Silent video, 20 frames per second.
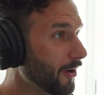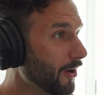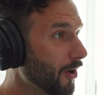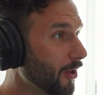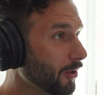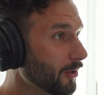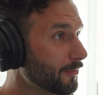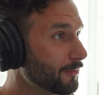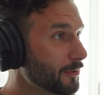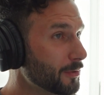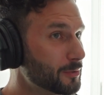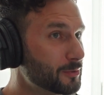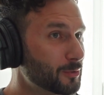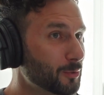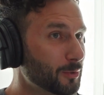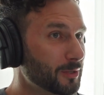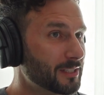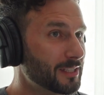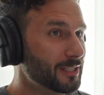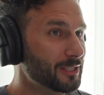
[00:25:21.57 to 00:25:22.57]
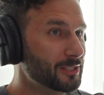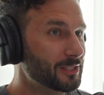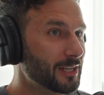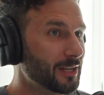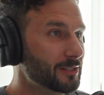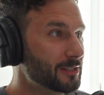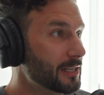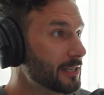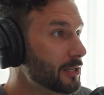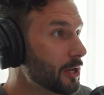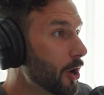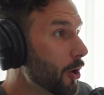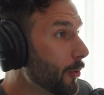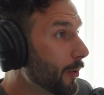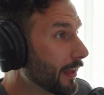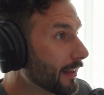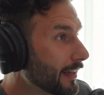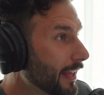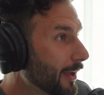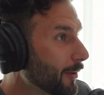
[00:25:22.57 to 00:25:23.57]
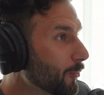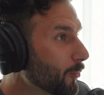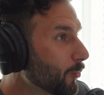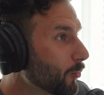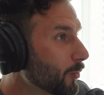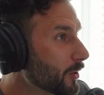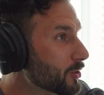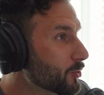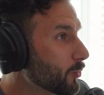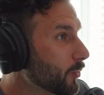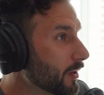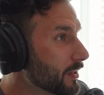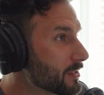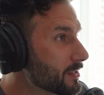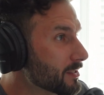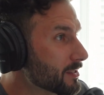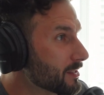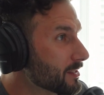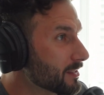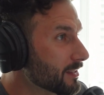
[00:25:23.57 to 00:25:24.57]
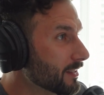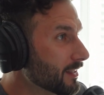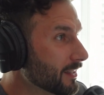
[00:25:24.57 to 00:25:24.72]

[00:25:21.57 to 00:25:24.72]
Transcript: all of those tortilla shells and knowing like which ones?